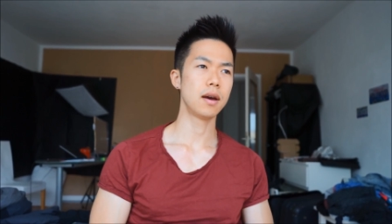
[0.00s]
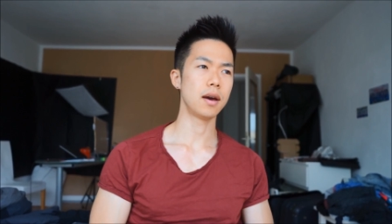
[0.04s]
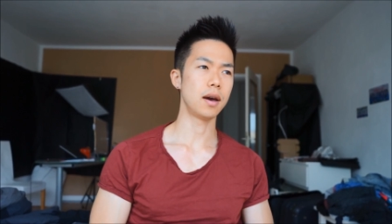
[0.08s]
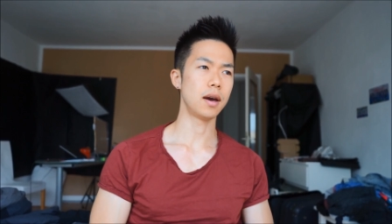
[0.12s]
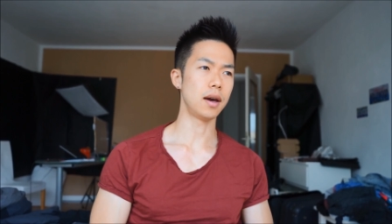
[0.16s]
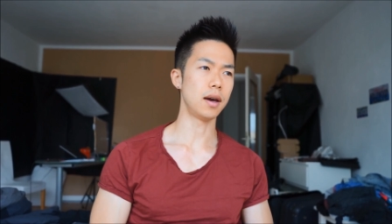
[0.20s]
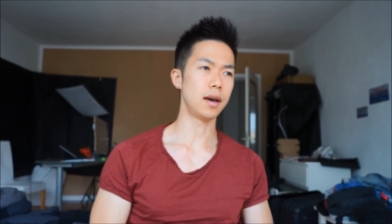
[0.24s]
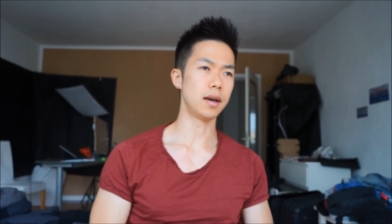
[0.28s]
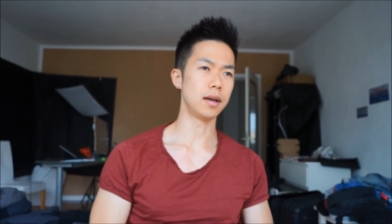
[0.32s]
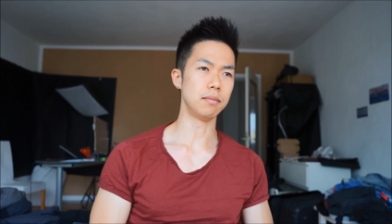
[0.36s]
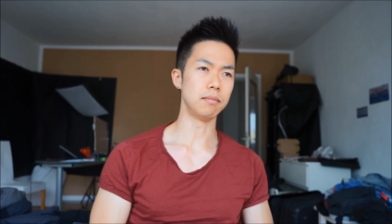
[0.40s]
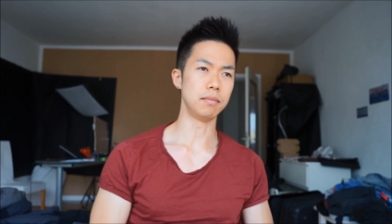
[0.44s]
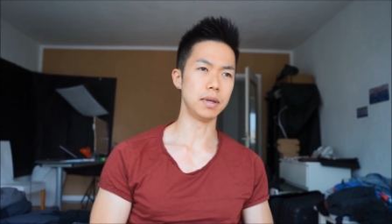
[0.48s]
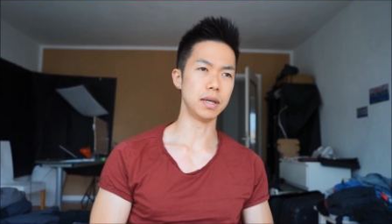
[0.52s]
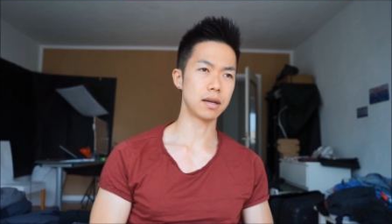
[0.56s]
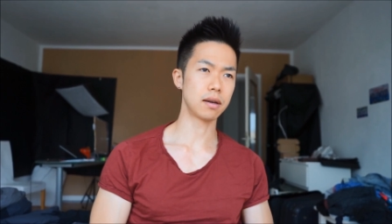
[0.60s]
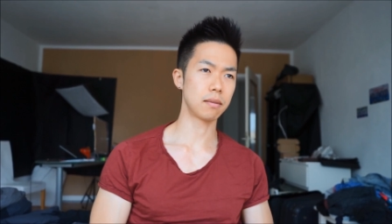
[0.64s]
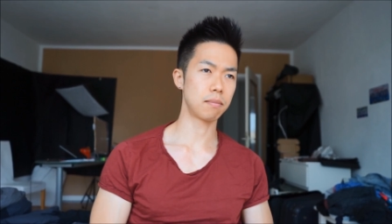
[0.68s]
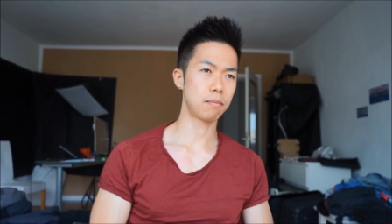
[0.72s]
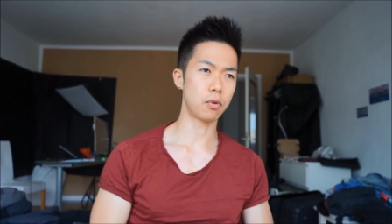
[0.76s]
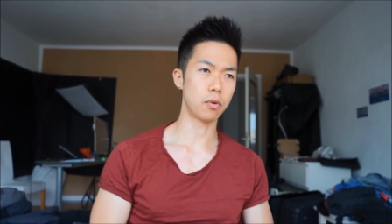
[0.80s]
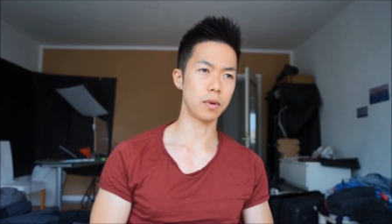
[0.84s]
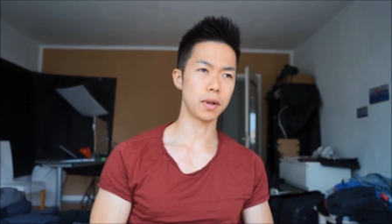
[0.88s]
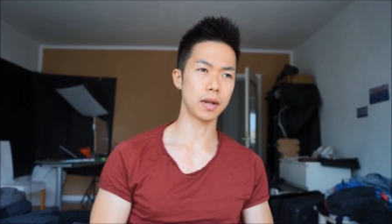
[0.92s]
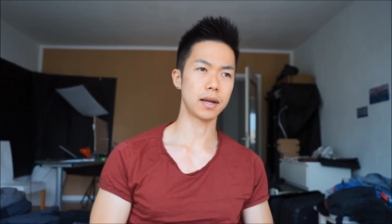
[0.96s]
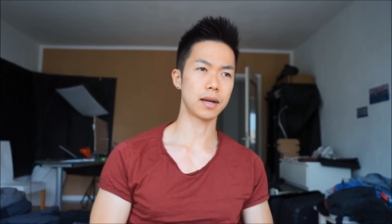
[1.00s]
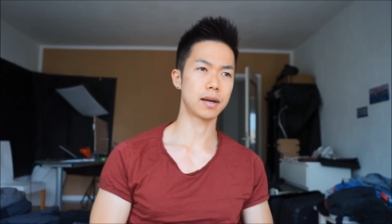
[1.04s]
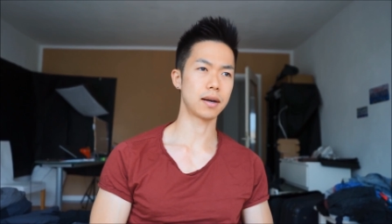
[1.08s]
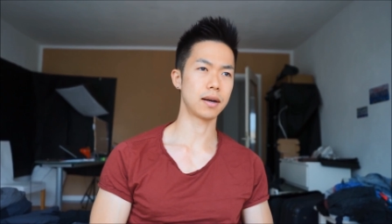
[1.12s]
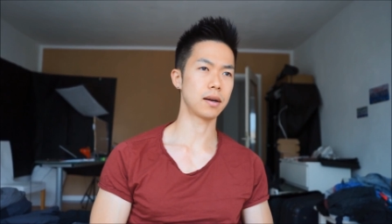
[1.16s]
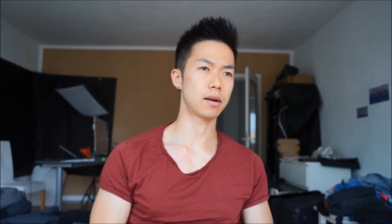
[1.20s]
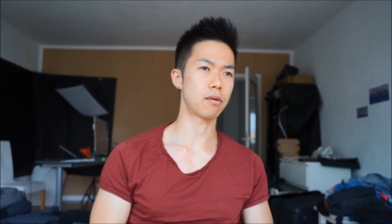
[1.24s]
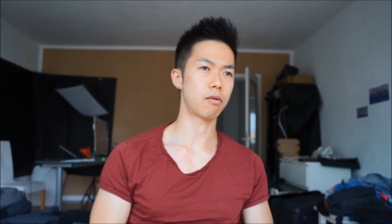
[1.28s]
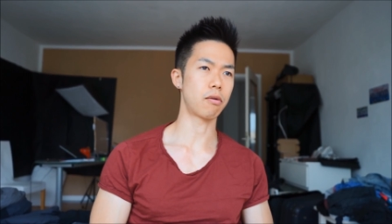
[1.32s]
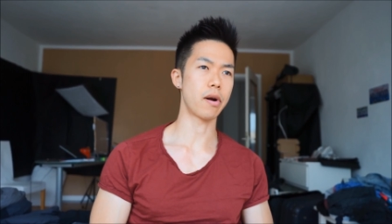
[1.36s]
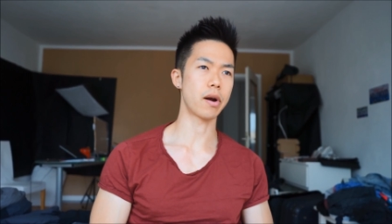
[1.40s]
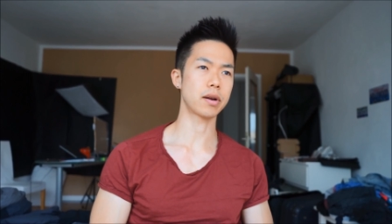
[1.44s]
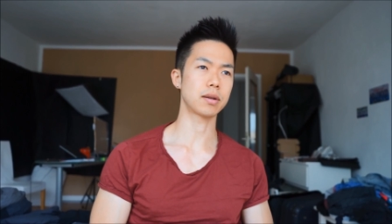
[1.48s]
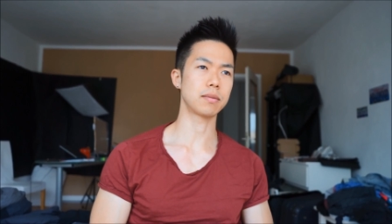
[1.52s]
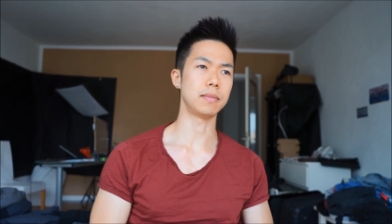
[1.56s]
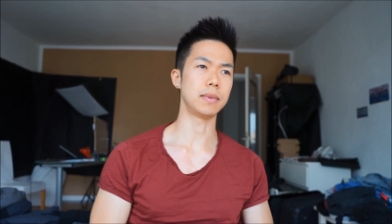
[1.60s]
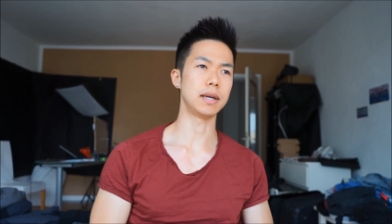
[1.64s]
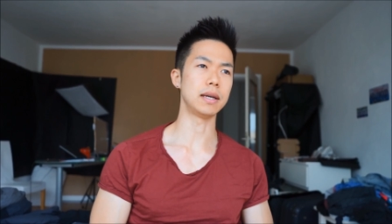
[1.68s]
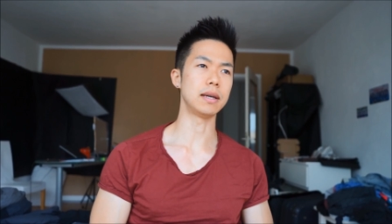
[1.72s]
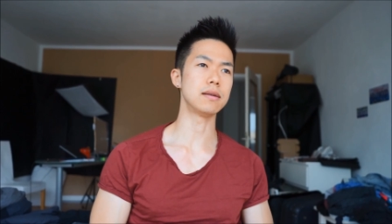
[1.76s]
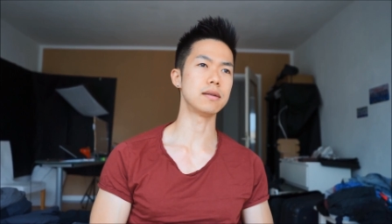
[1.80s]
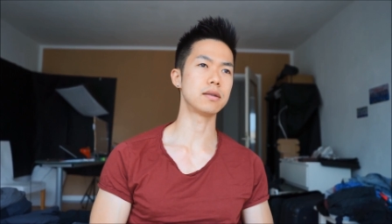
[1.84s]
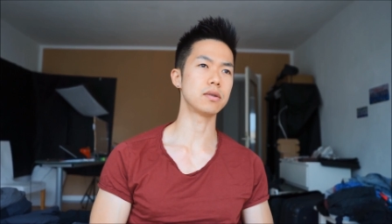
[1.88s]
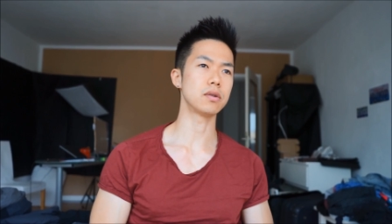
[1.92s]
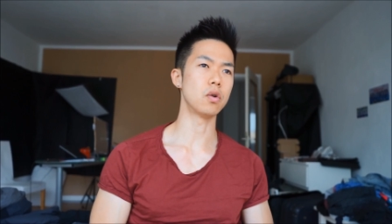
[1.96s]
And being politically correct
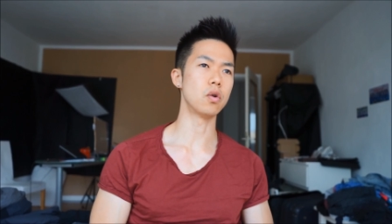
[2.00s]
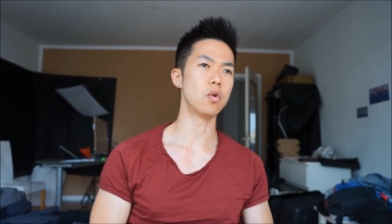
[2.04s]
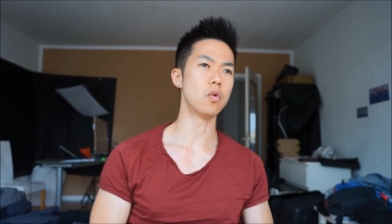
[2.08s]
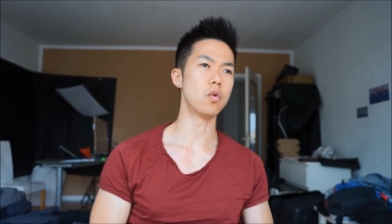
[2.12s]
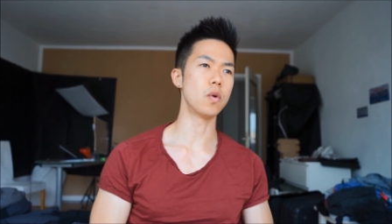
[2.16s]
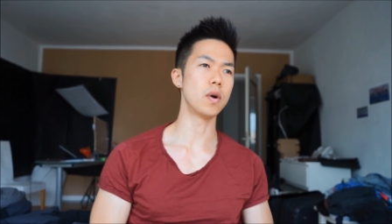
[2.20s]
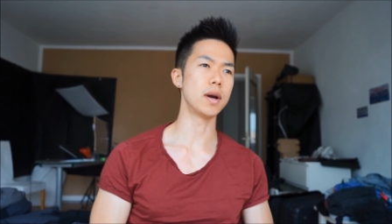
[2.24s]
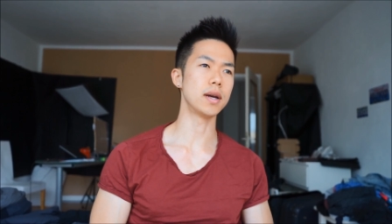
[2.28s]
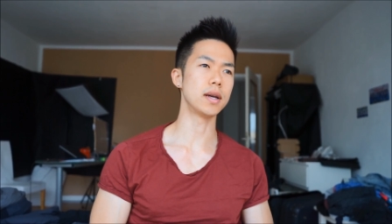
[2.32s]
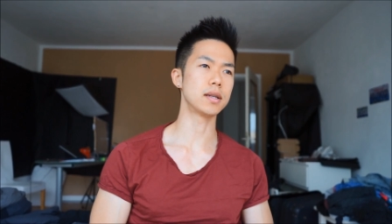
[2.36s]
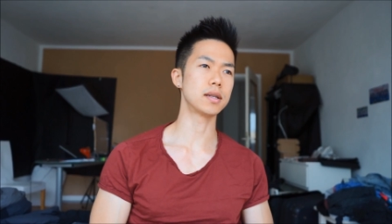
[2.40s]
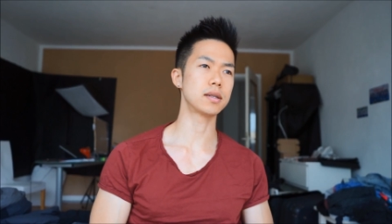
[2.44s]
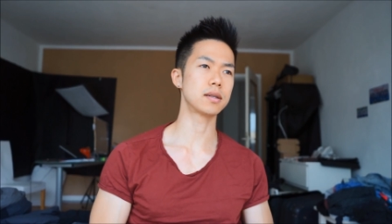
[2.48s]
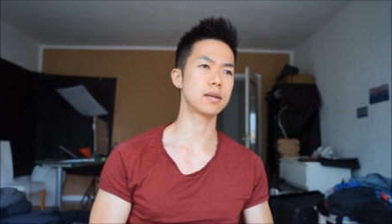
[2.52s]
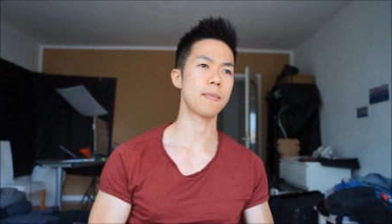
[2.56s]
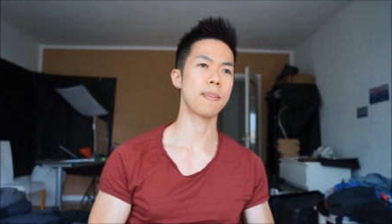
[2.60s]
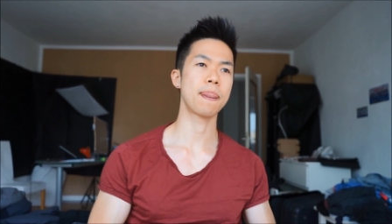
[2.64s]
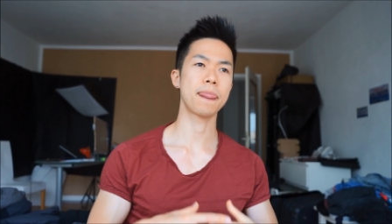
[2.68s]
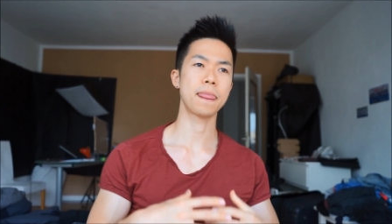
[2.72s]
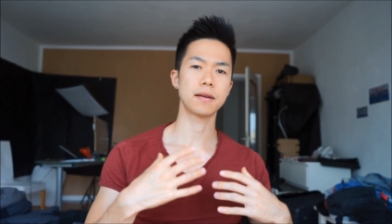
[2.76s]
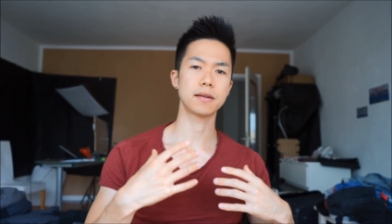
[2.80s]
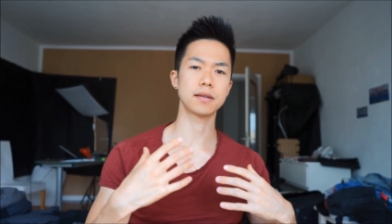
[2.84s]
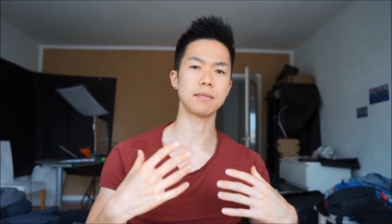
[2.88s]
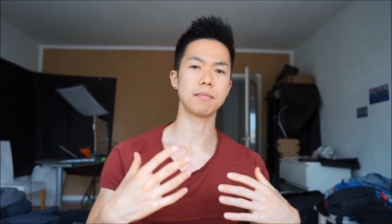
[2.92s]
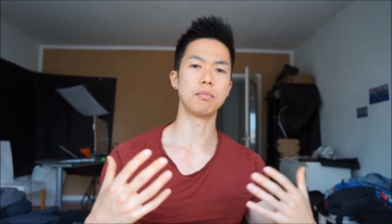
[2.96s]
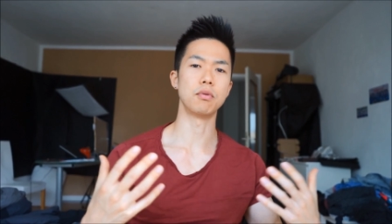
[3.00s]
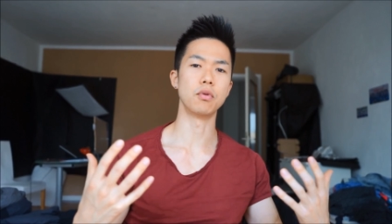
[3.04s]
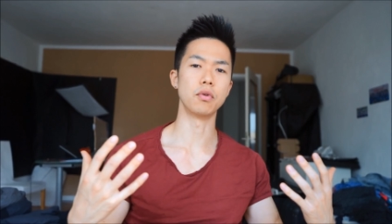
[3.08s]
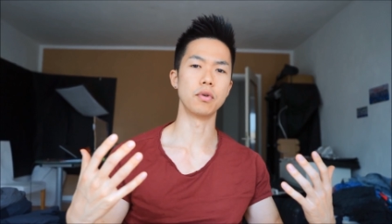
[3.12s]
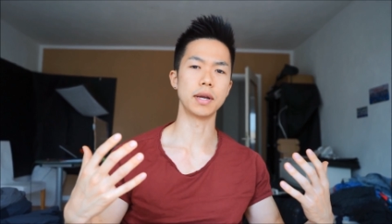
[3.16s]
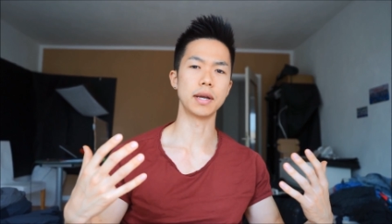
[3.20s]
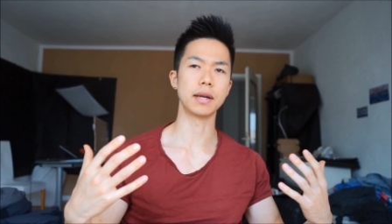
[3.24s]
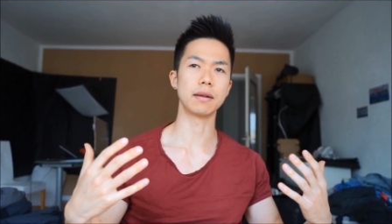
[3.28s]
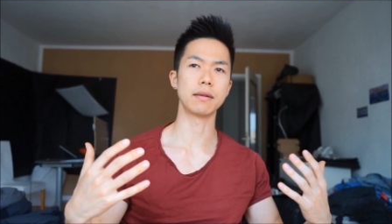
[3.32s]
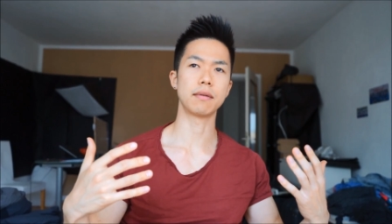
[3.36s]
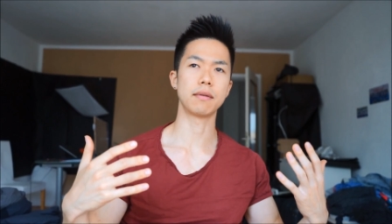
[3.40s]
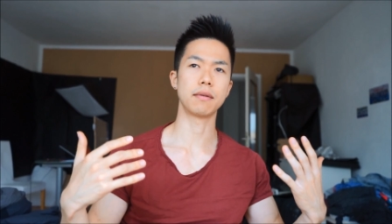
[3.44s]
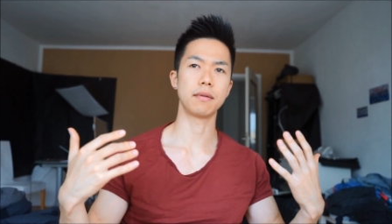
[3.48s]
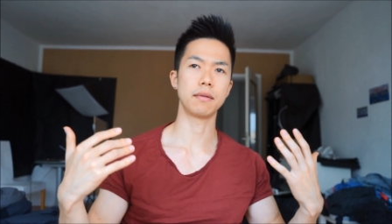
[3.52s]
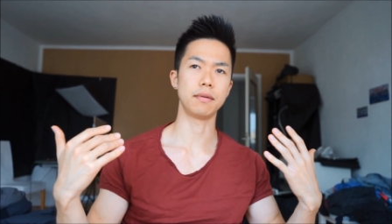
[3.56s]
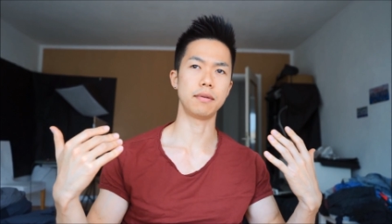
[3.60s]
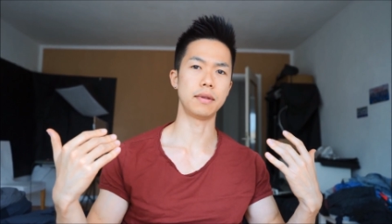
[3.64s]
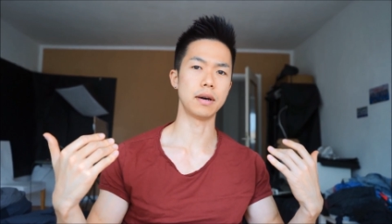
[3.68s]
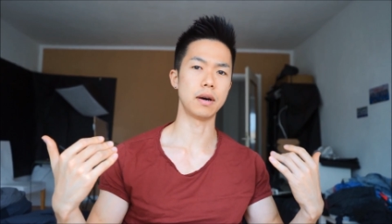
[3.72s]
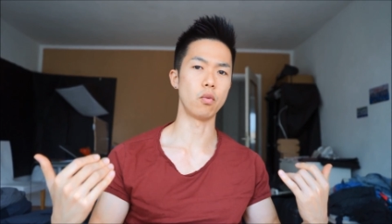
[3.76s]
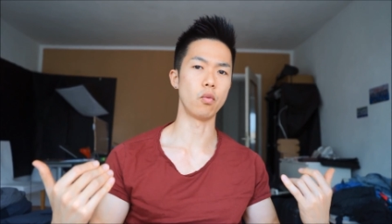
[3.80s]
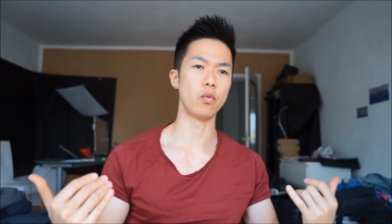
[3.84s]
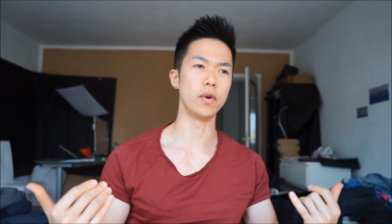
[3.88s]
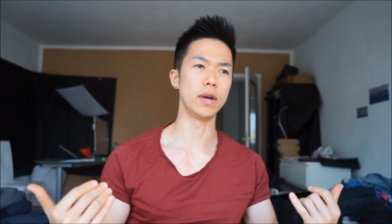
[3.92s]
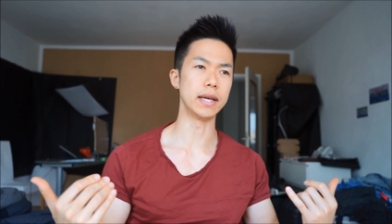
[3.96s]
means always supporting
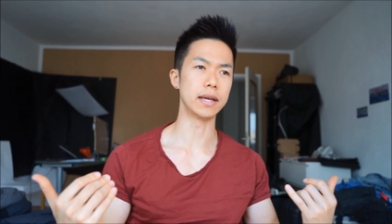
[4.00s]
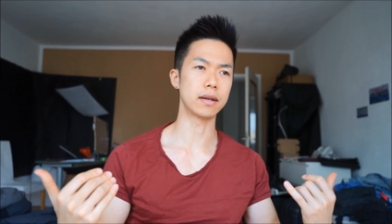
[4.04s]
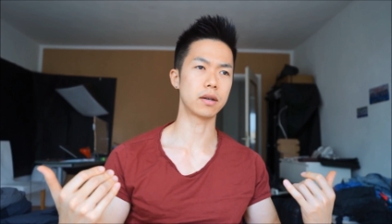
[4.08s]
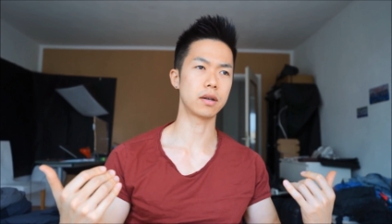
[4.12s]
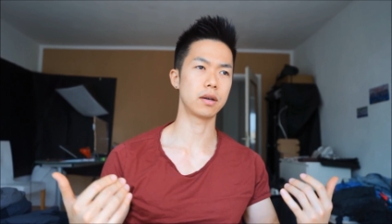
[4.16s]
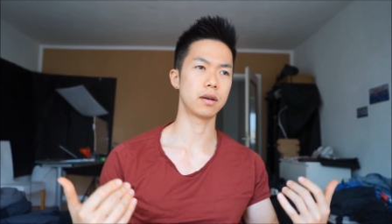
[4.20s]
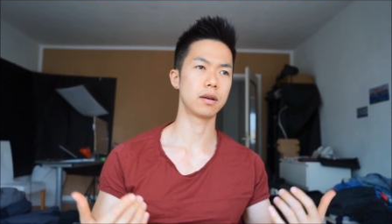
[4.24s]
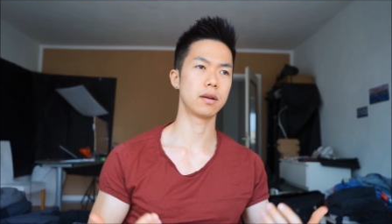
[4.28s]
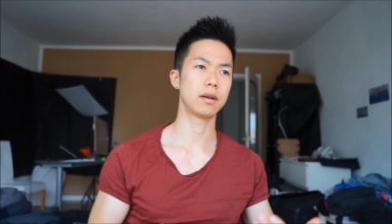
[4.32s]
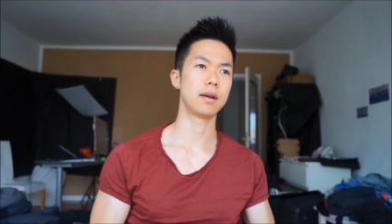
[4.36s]
the weak,